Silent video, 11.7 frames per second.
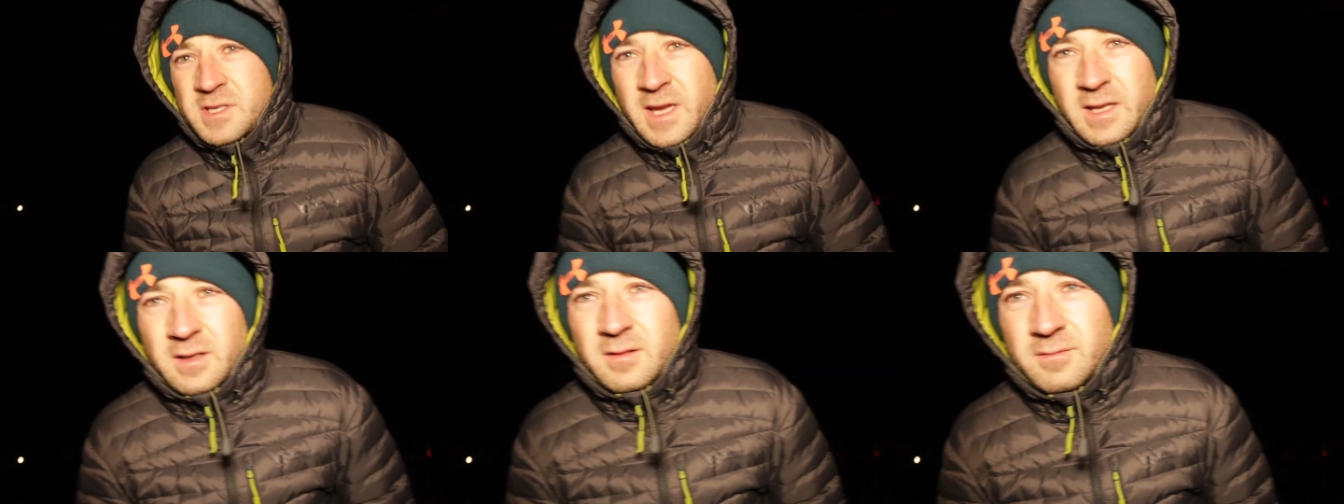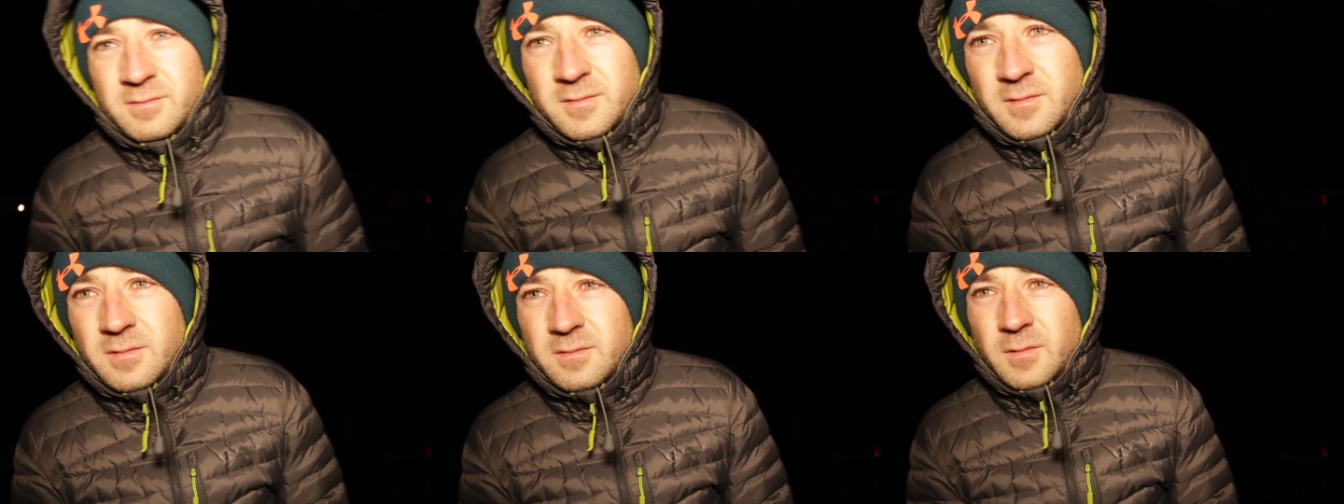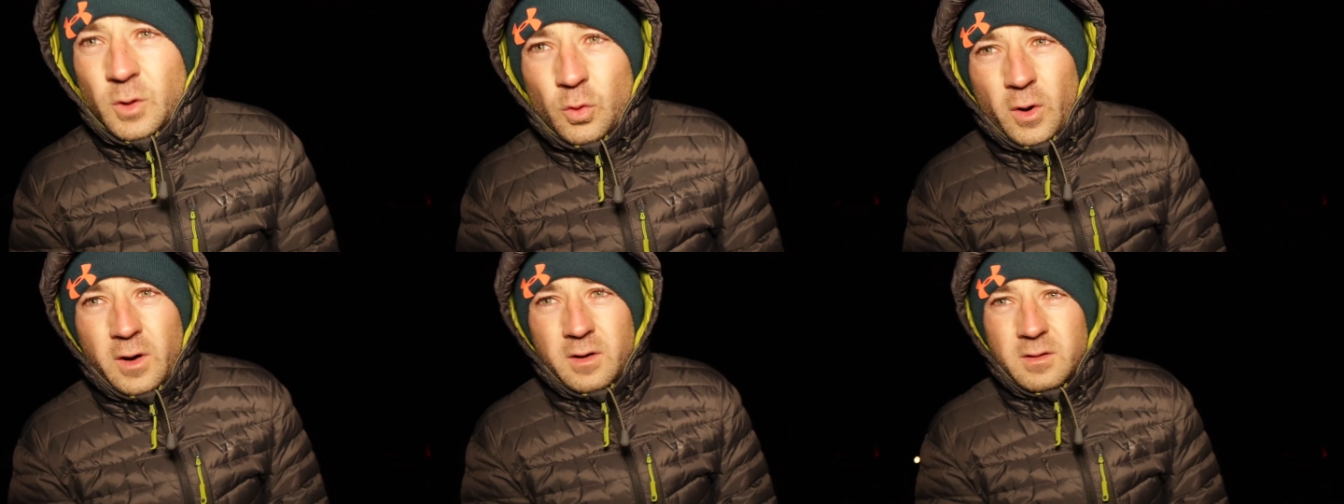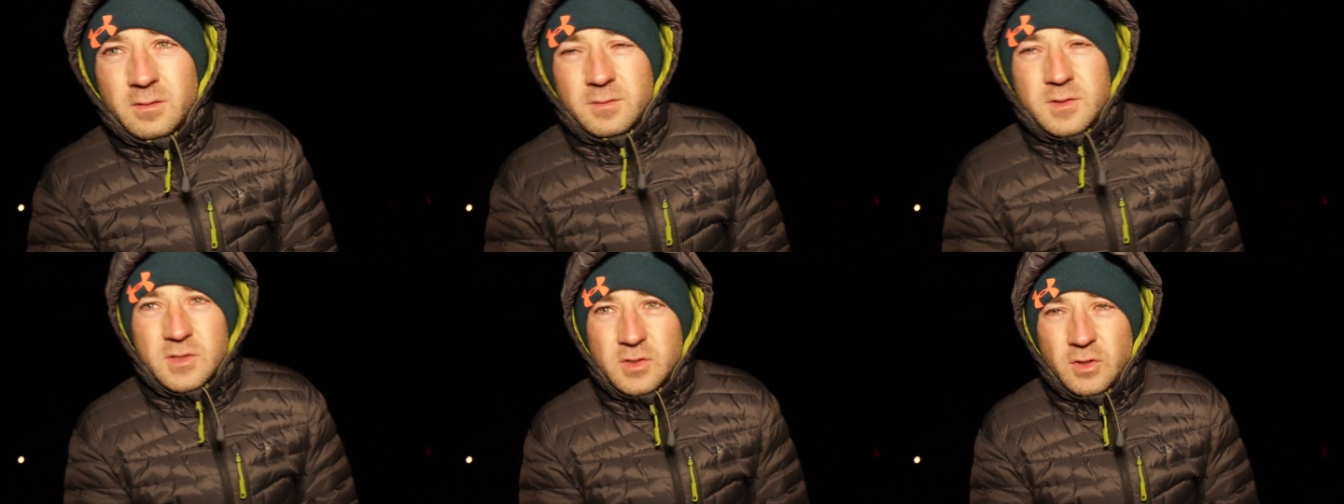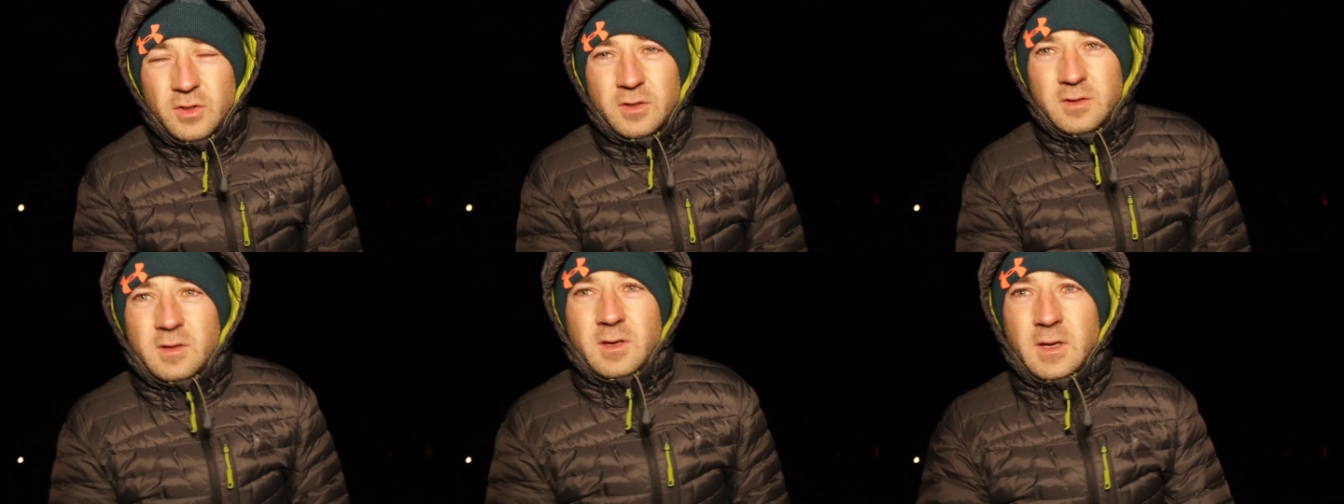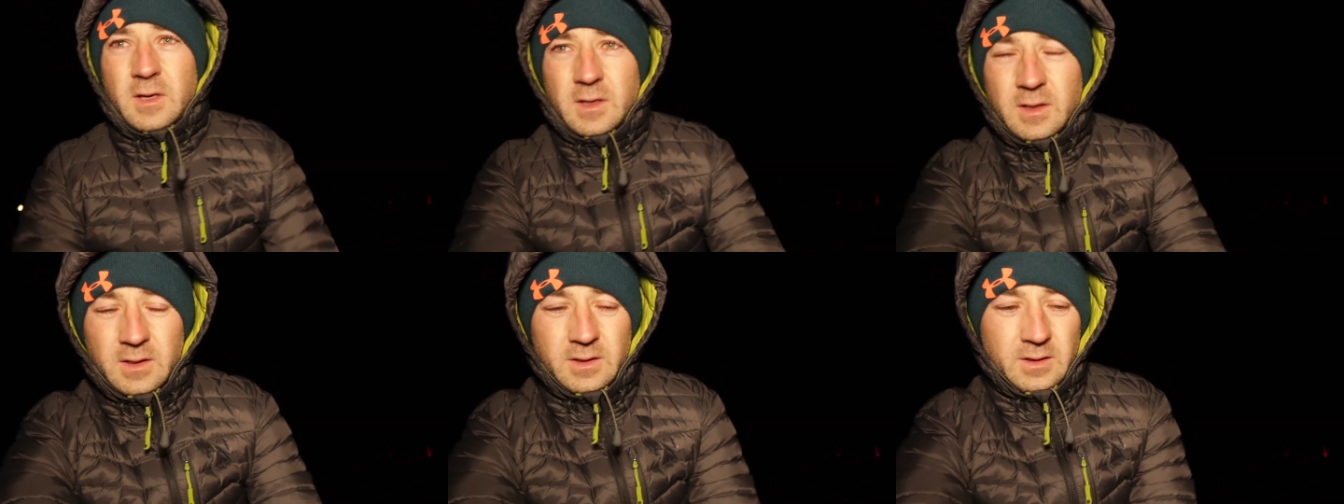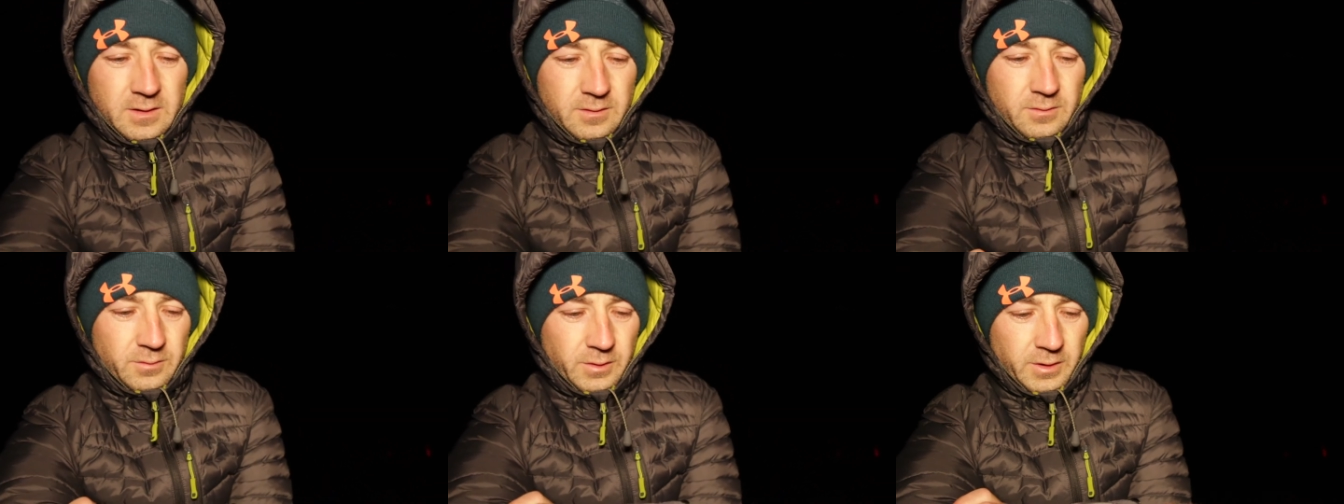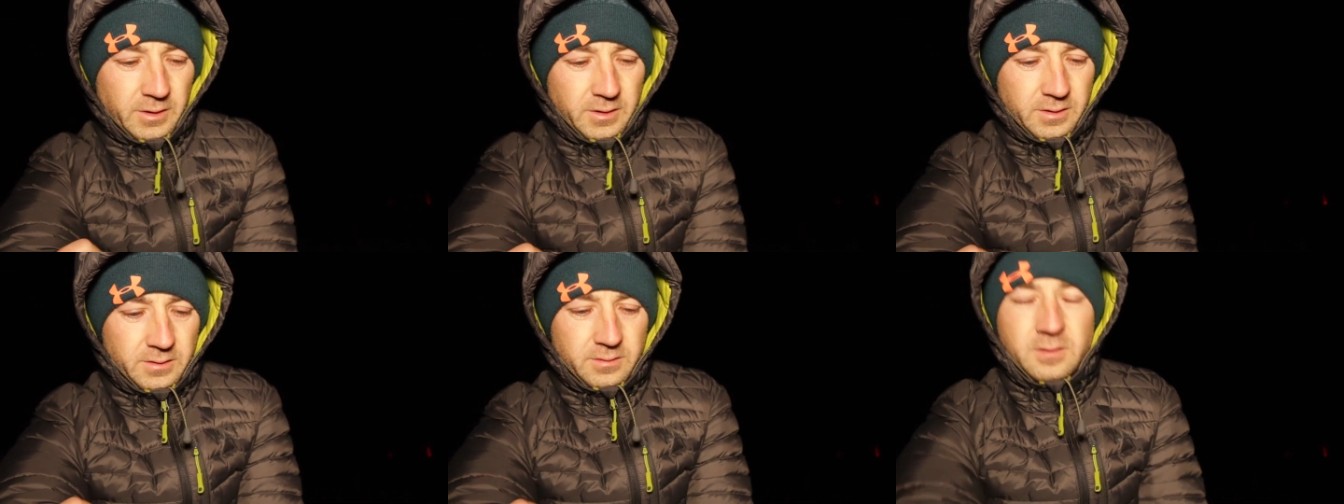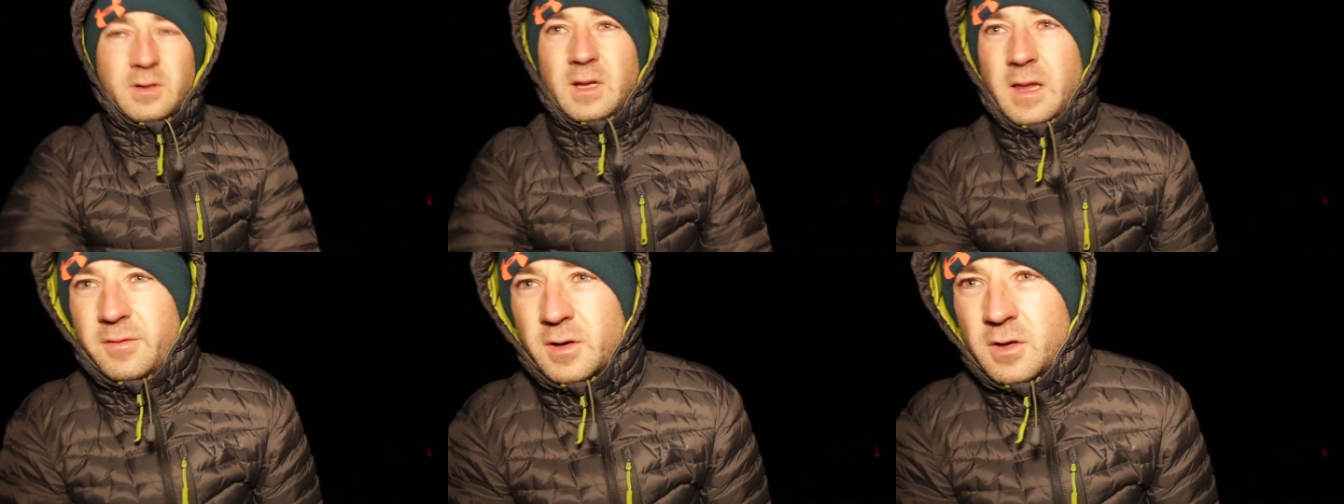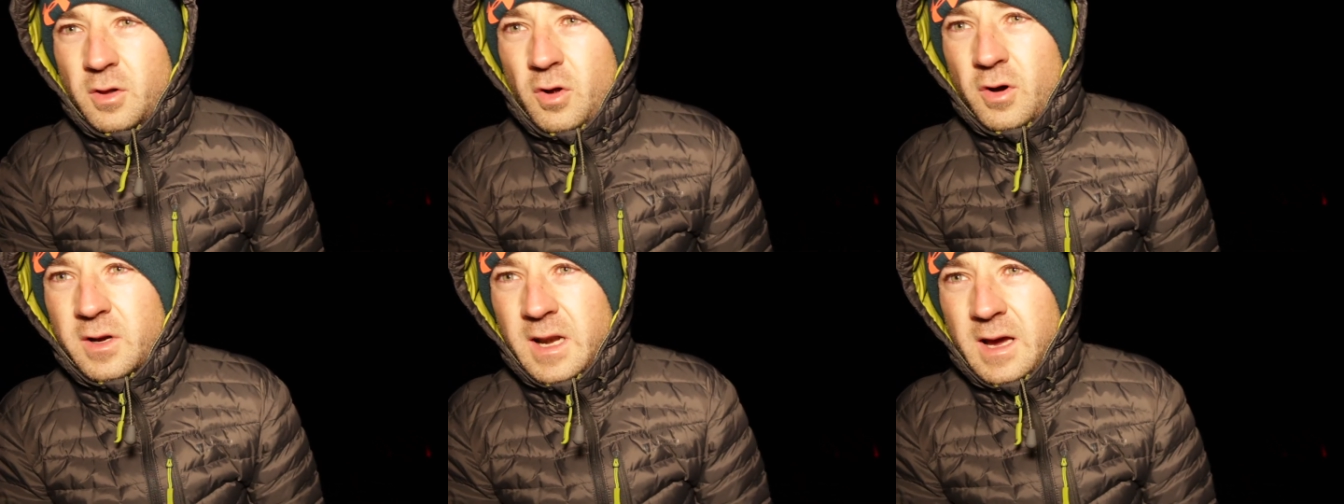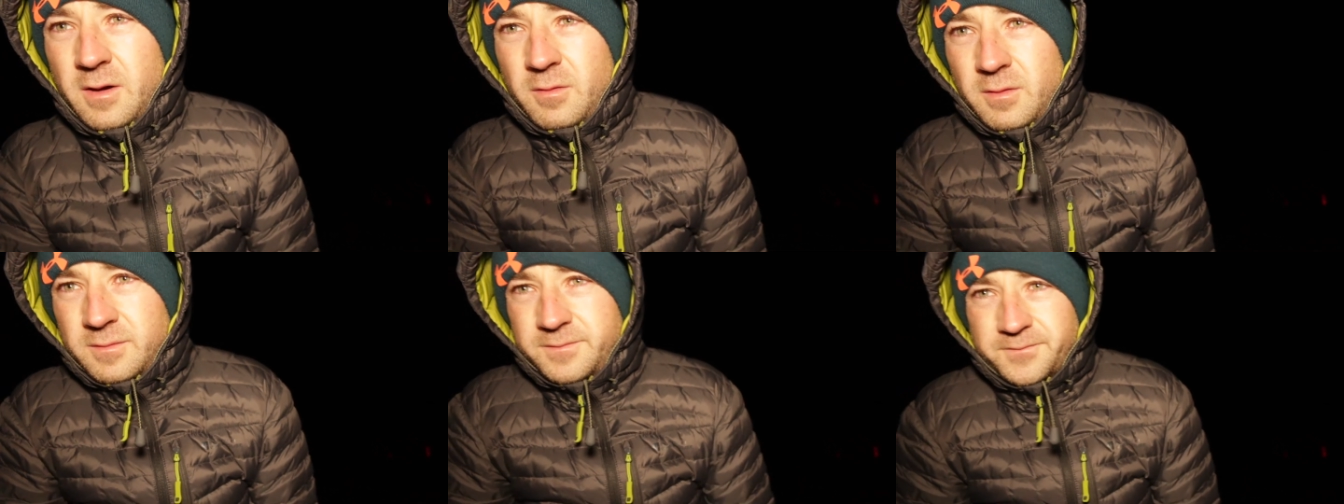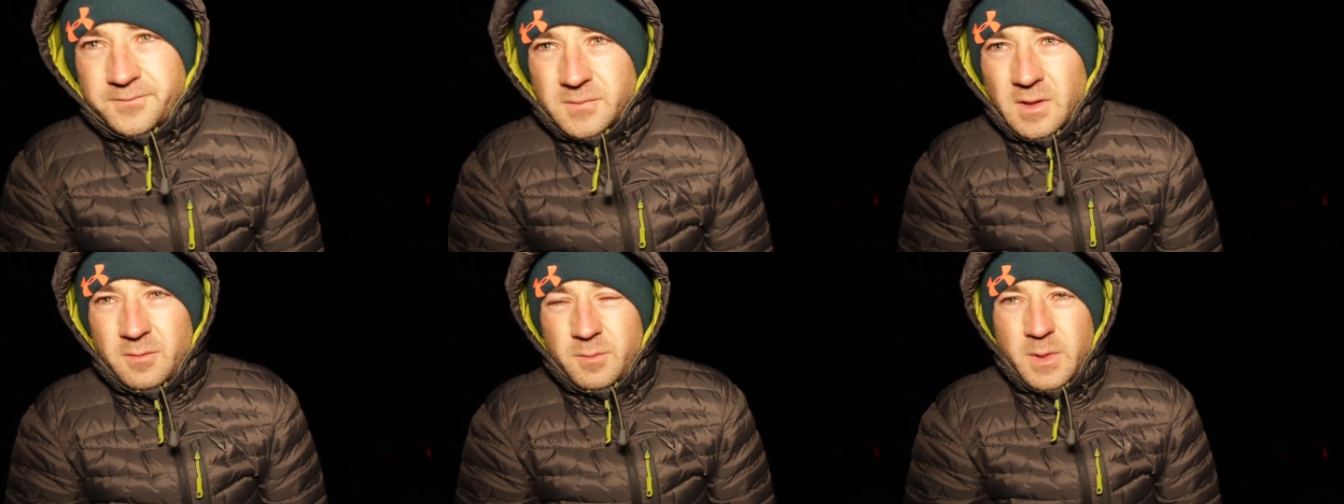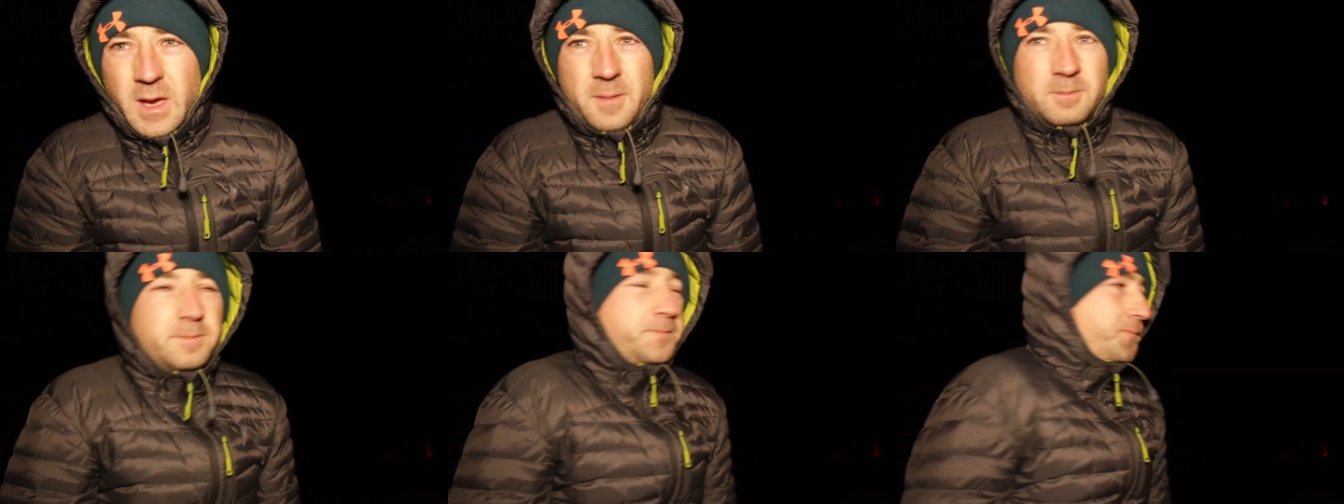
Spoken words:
getting lower, which is good. We're 11 o'clock now, 11 PM.